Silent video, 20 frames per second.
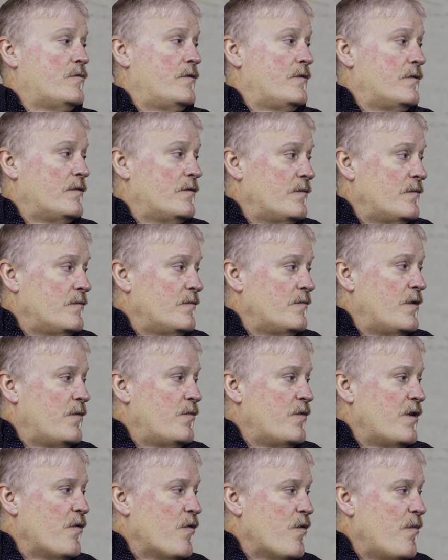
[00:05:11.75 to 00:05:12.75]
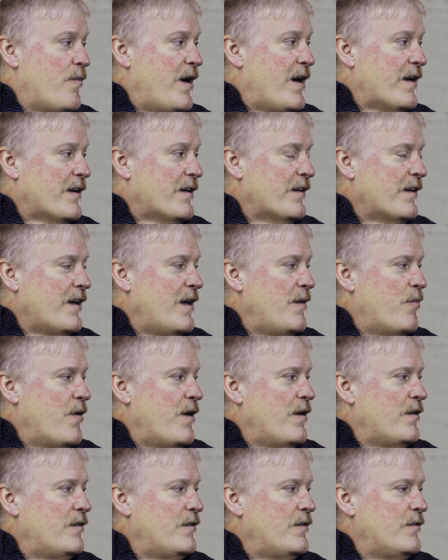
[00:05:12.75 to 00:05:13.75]
when we were back in Cape
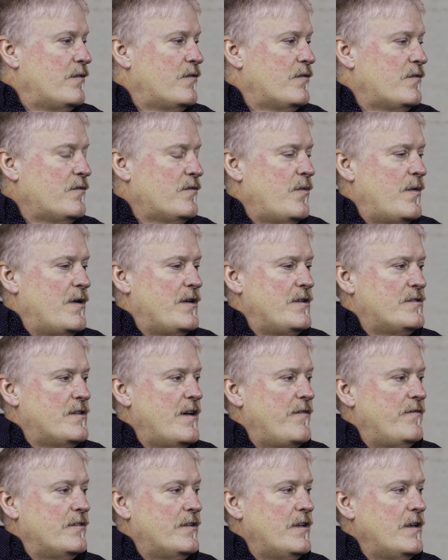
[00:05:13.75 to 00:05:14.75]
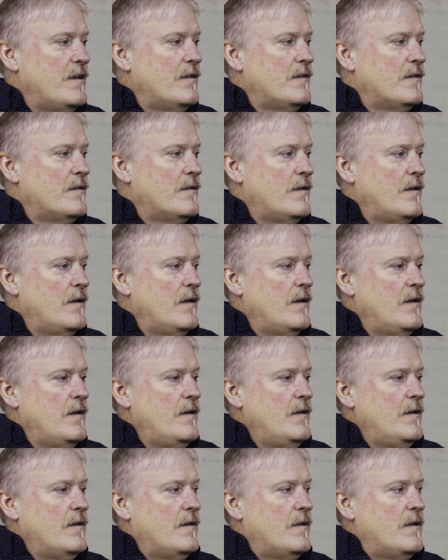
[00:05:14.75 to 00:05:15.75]
Breton in 2017,
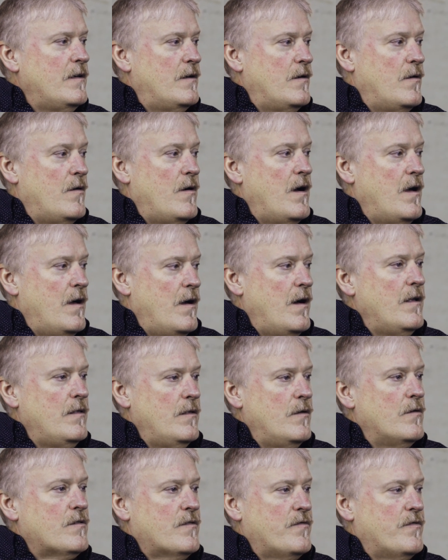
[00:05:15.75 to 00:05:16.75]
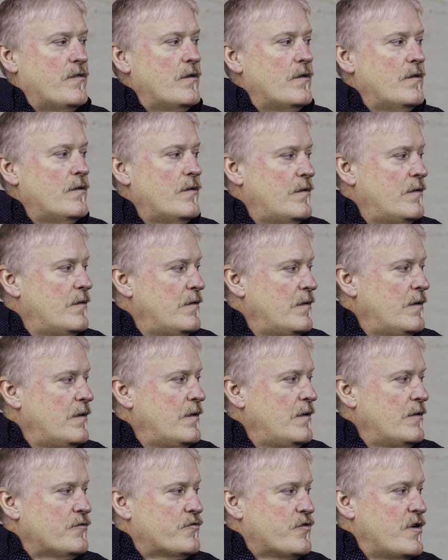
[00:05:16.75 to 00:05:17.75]
you know, I looked for
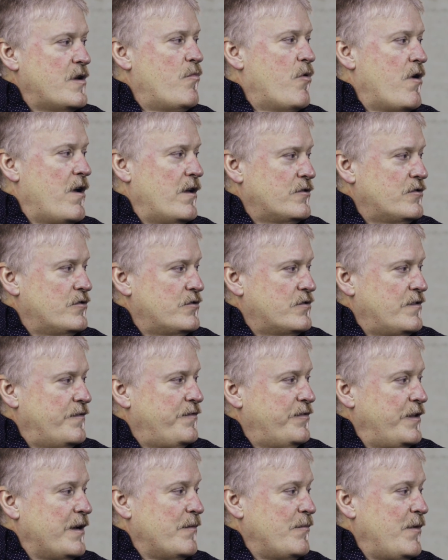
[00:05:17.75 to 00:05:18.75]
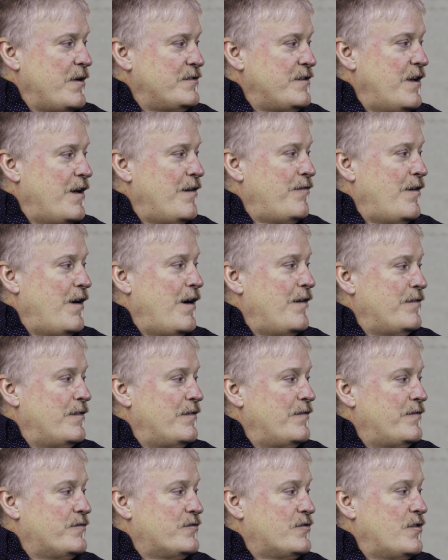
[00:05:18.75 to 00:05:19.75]
tree branches to fling myself off
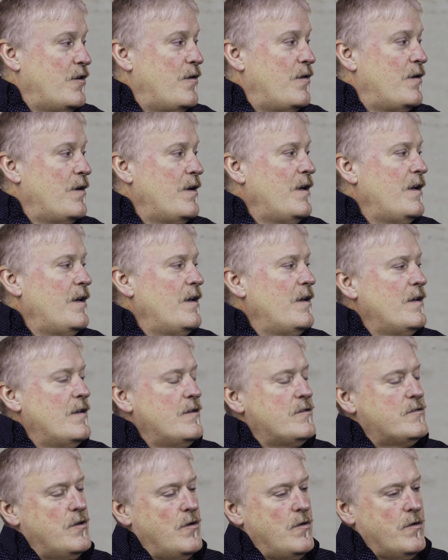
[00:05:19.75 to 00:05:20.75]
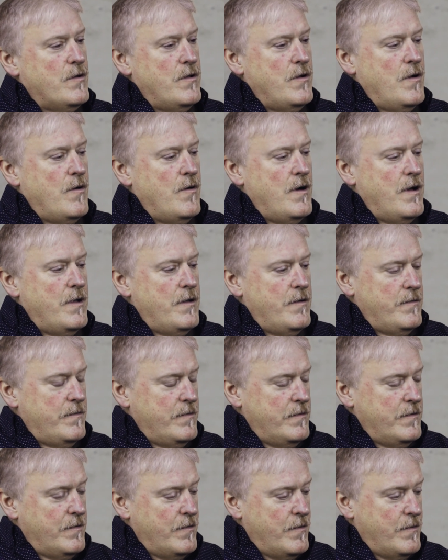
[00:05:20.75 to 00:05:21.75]
of. So, you know,
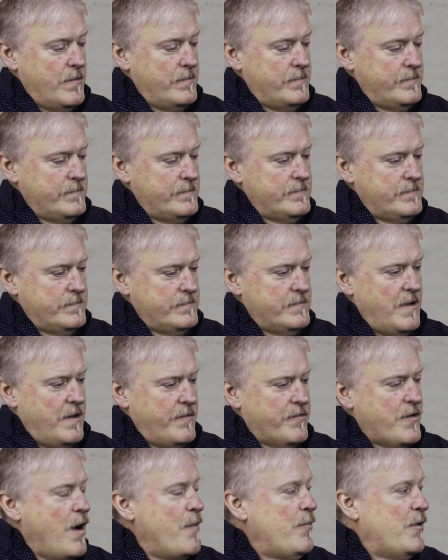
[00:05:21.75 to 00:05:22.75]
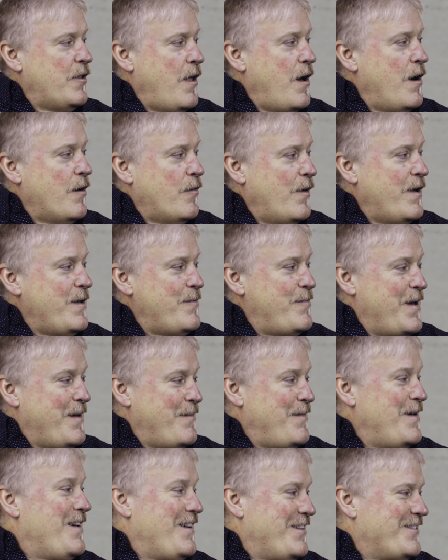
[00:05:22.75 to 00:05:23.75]
I've come a long way,
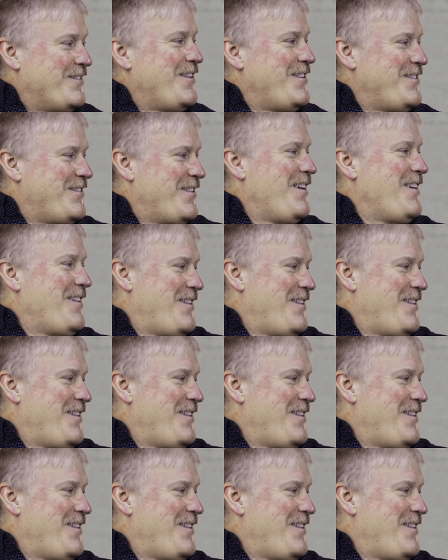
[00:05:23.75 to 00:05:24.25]
baby, as they say.